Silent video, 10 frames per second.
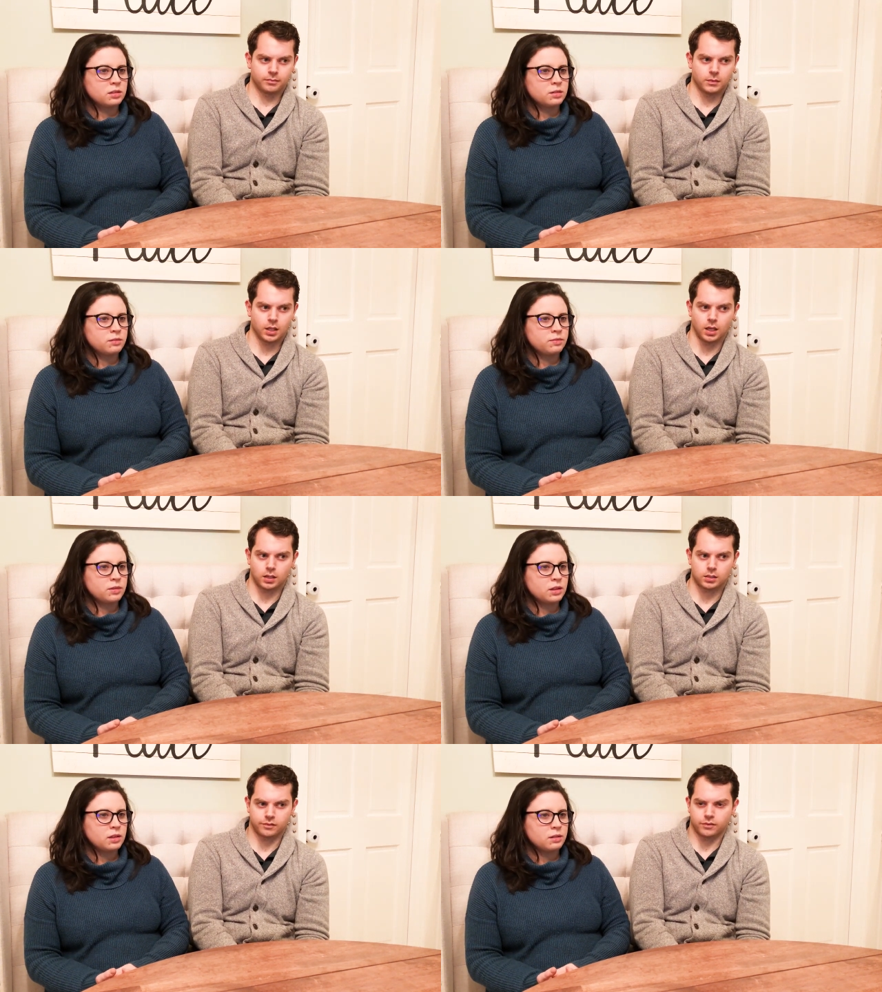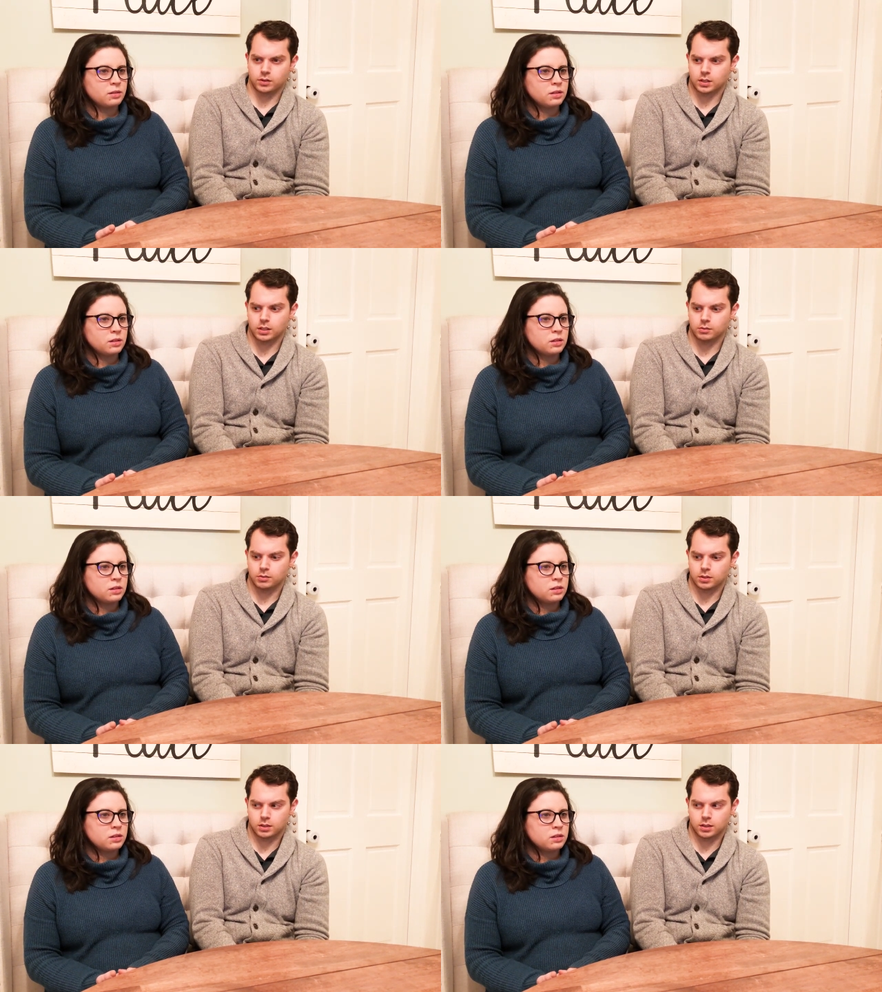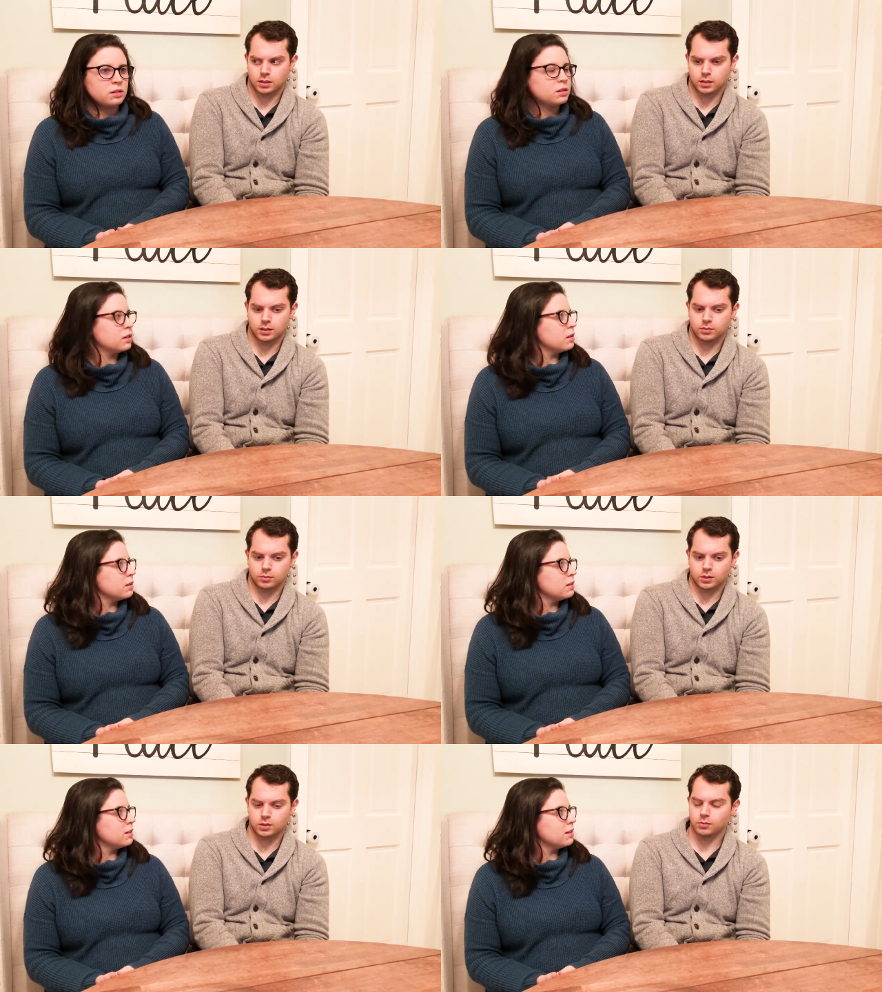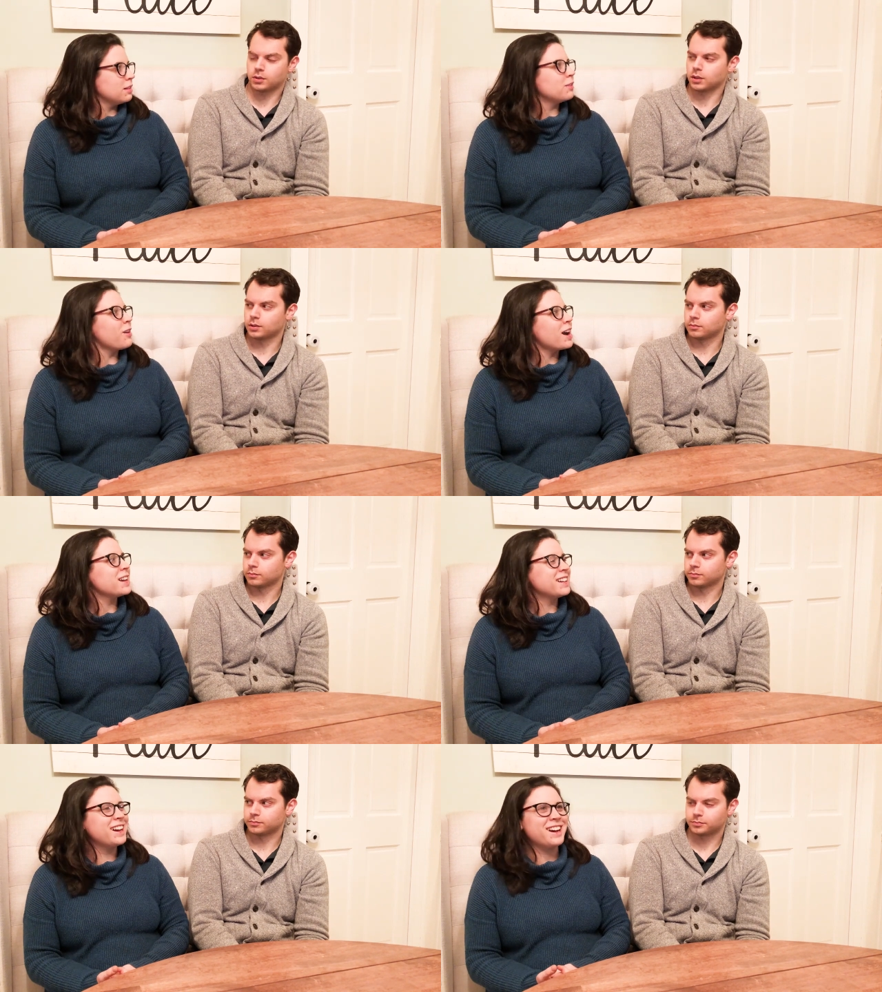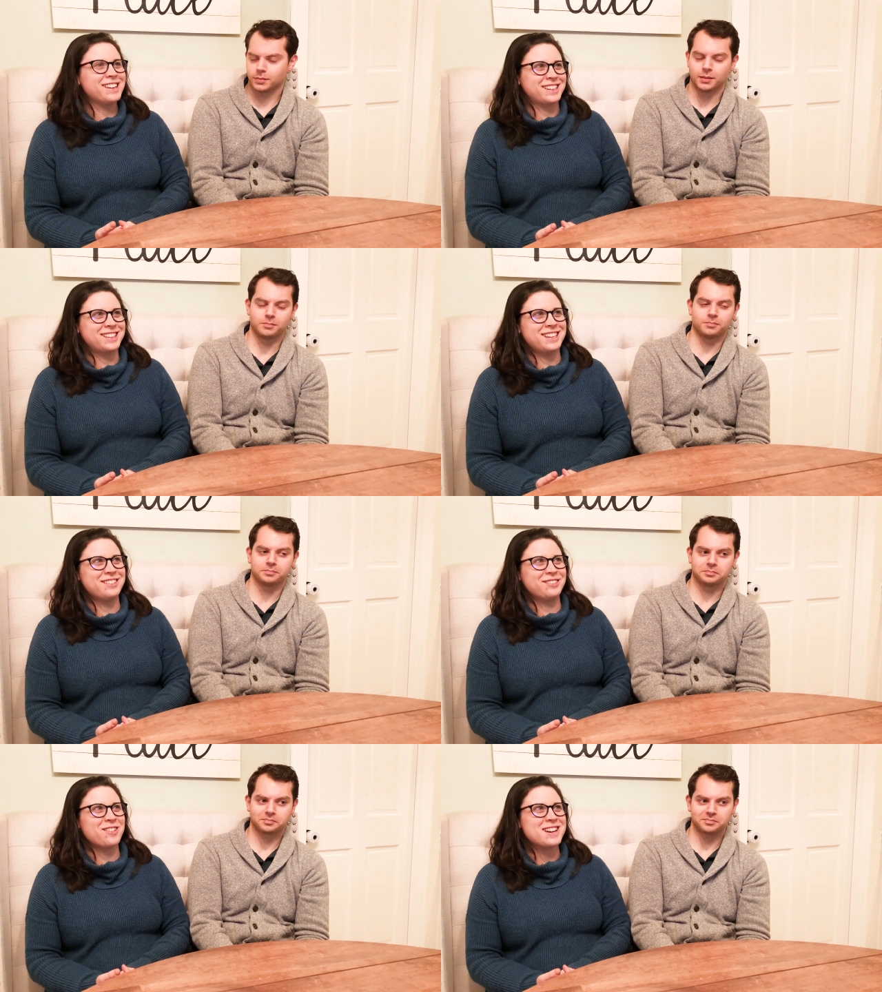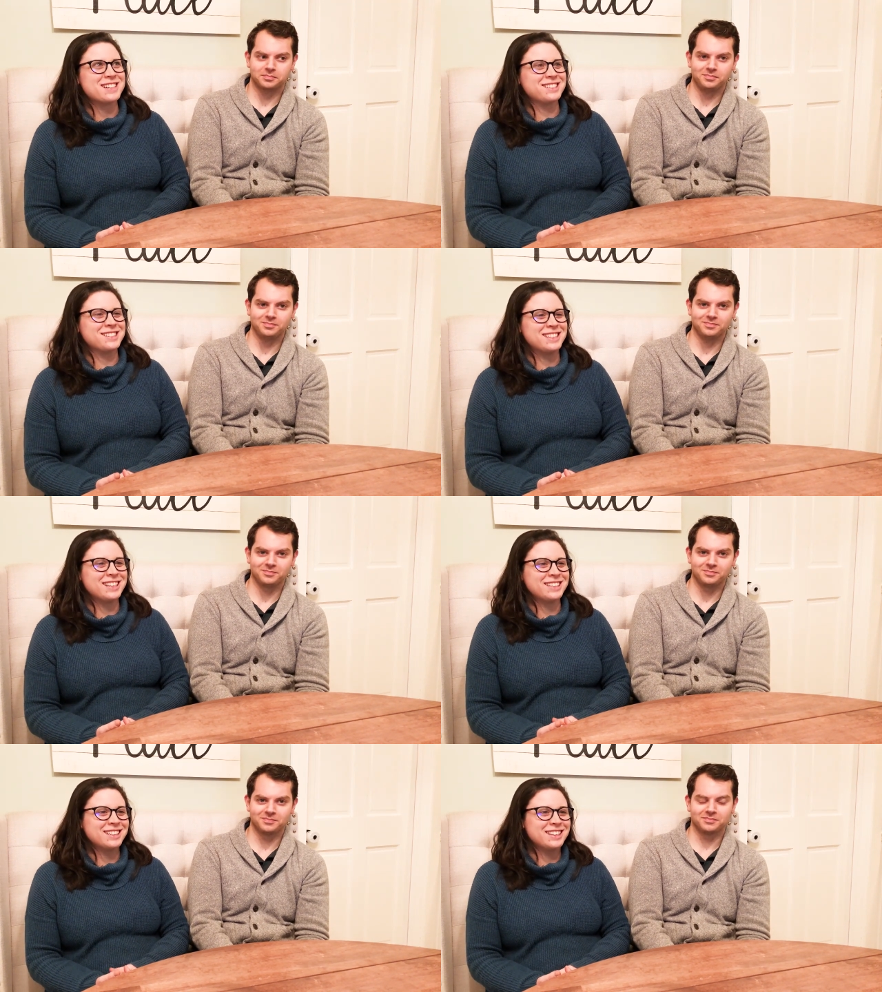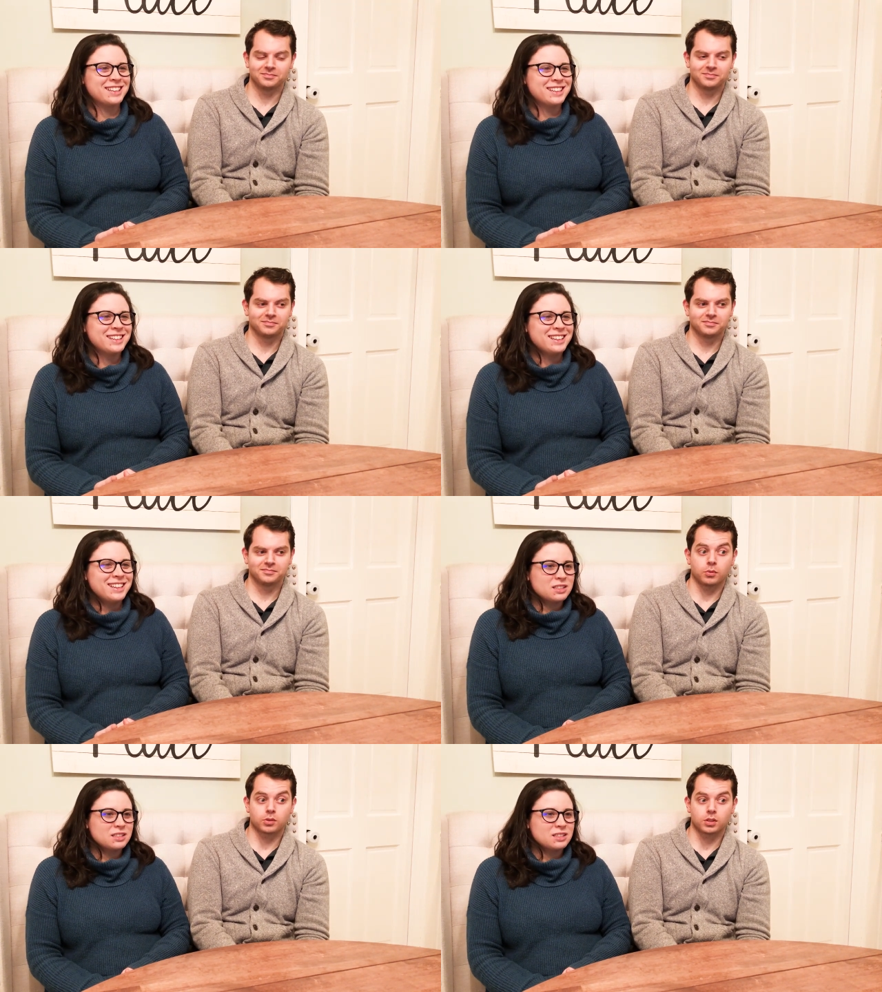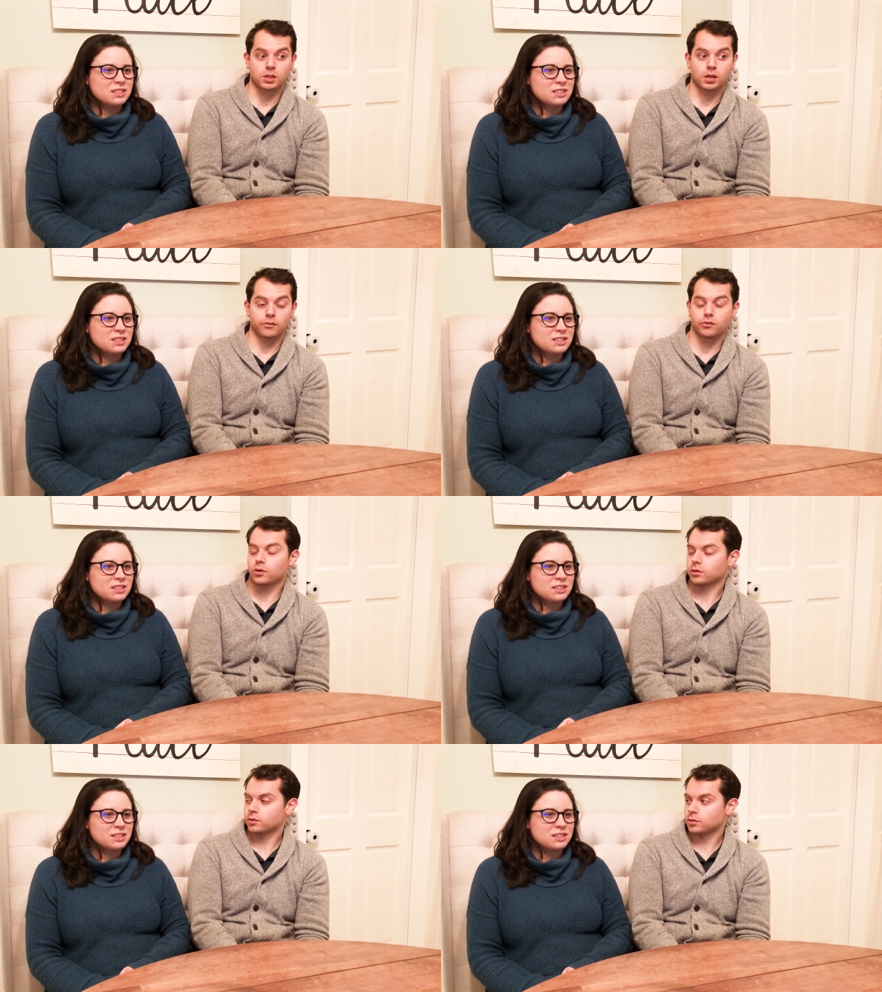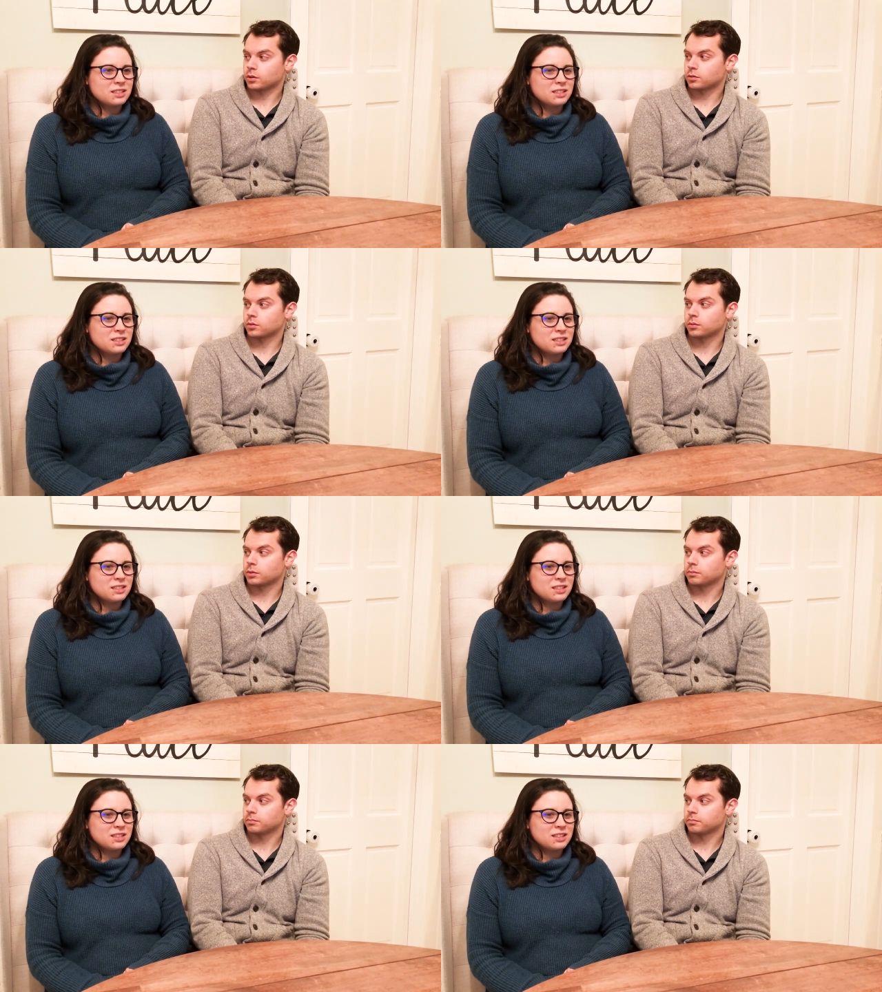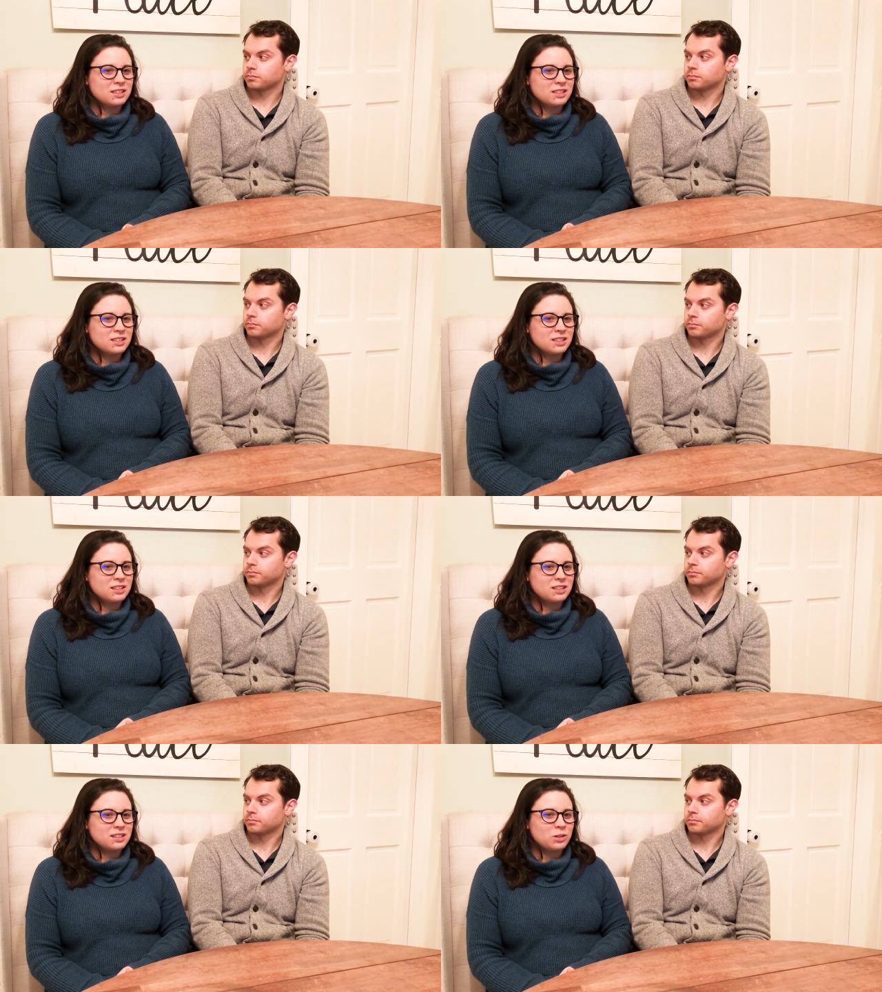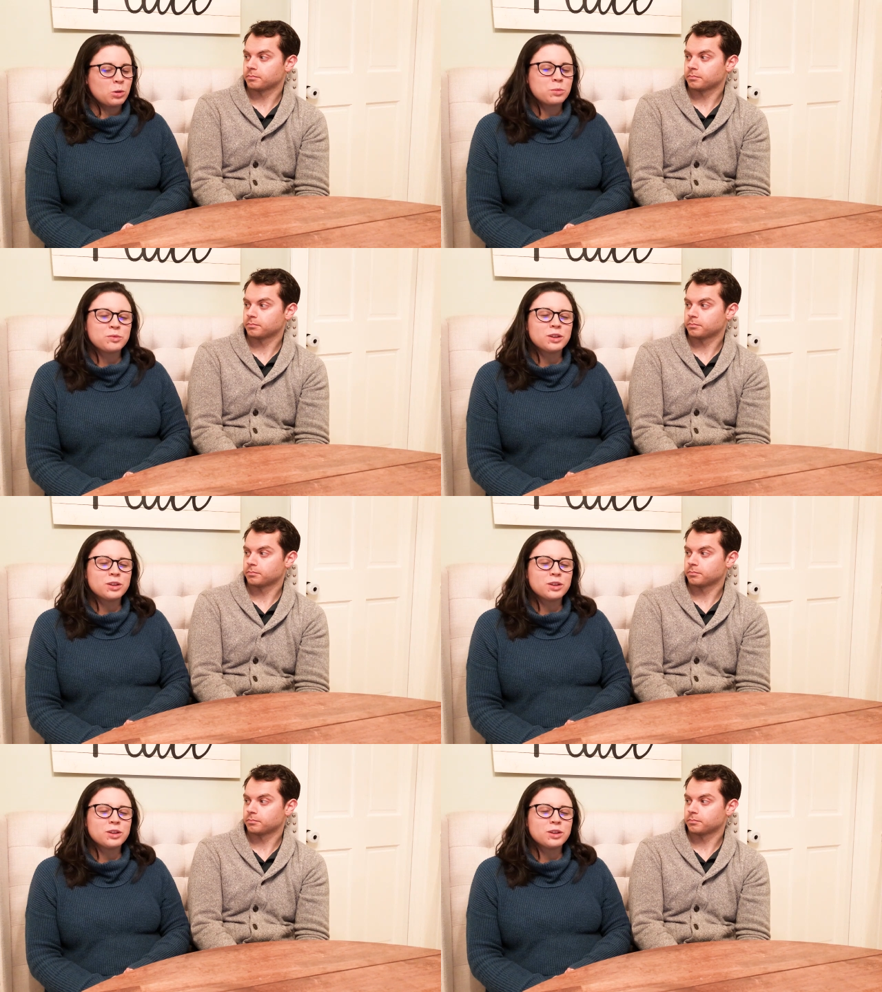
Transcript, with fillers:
Speaker 1: Yeah, because the first time he was just kind of like, what's going
Speaker 2: on? Right. I didn't quite understand.
Speaker 1: Most excited for 2021.
Speaker 2: Hopefully